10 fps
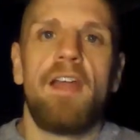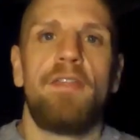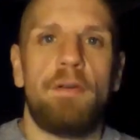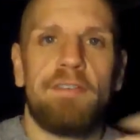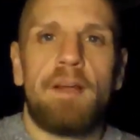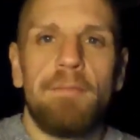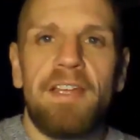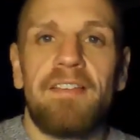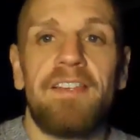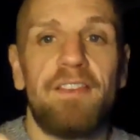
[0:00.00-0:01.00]
There are some
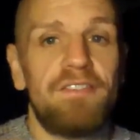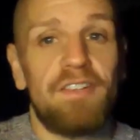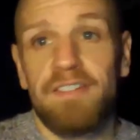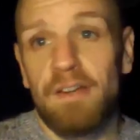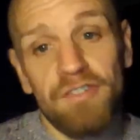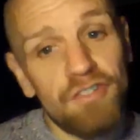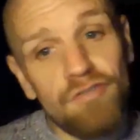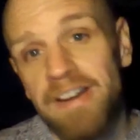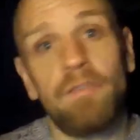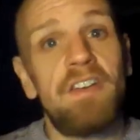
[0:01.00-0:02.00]
things that just go
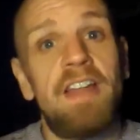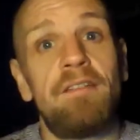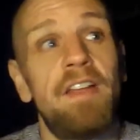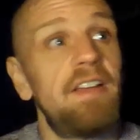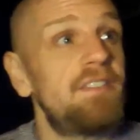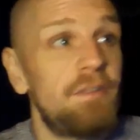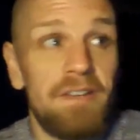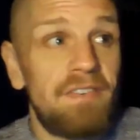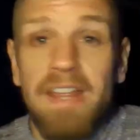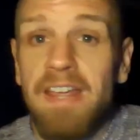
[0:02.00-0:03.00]
straight onto Netflix and don't
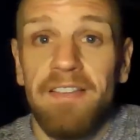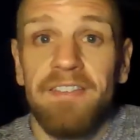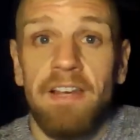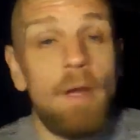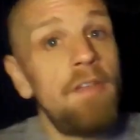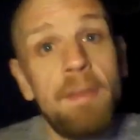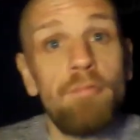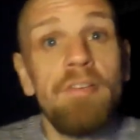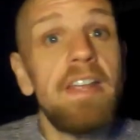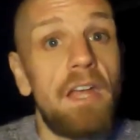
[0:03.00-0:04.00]
even hit the cinema, and they're
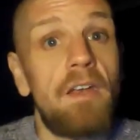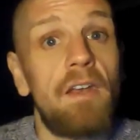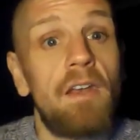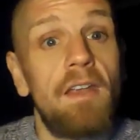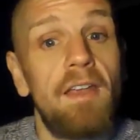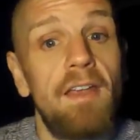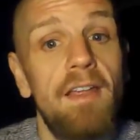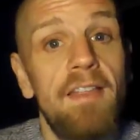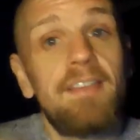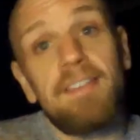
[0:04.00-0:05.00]
brilliant.
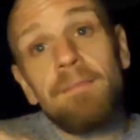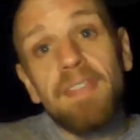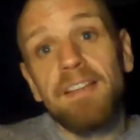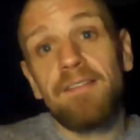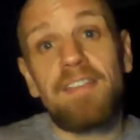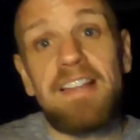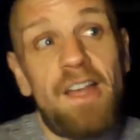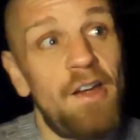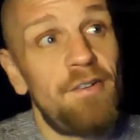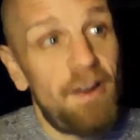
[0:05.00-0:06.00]
There's some things I've seen
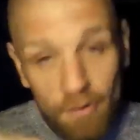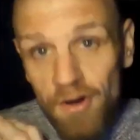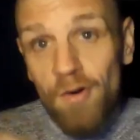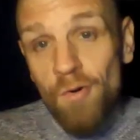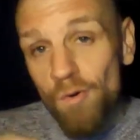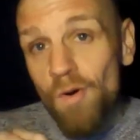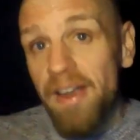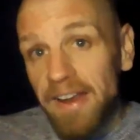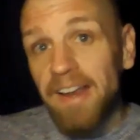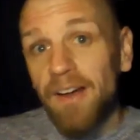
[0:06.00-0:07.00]
that are
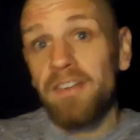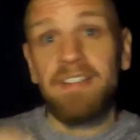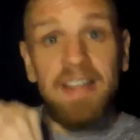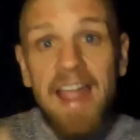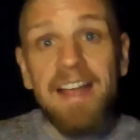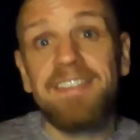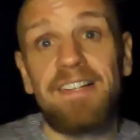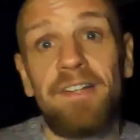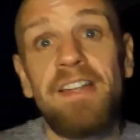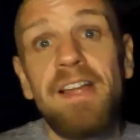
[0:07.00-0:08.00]
quite honestly
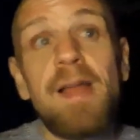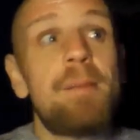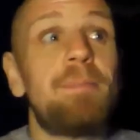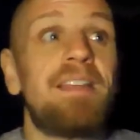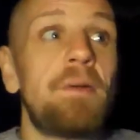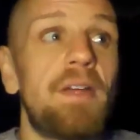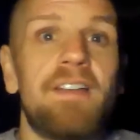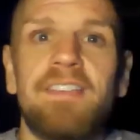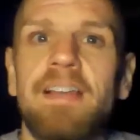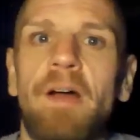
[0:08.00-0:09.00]
excellent, but they don't go to
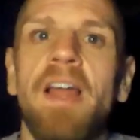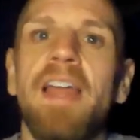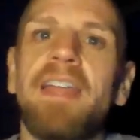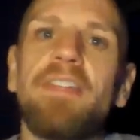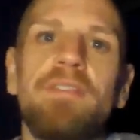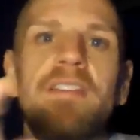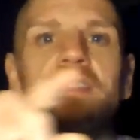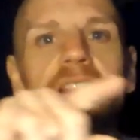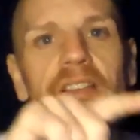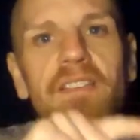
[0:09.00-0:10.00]
cinema.
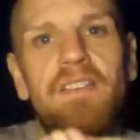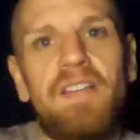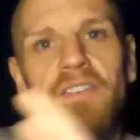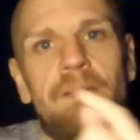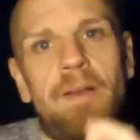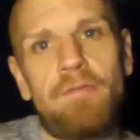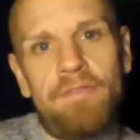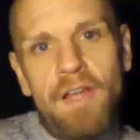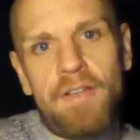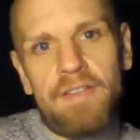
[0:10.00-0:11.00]
Katherine does the complete
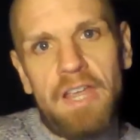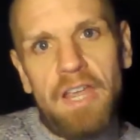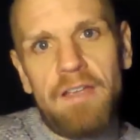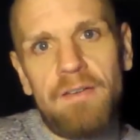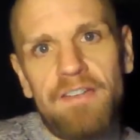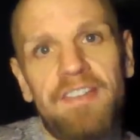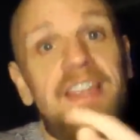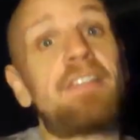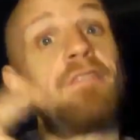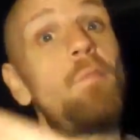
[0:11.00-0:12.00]
reverse here. She does a
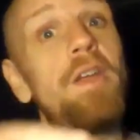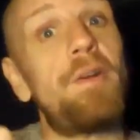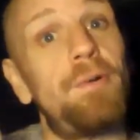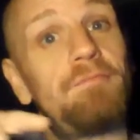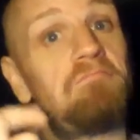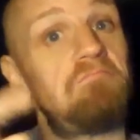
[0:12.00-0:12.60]
Katherine wheel.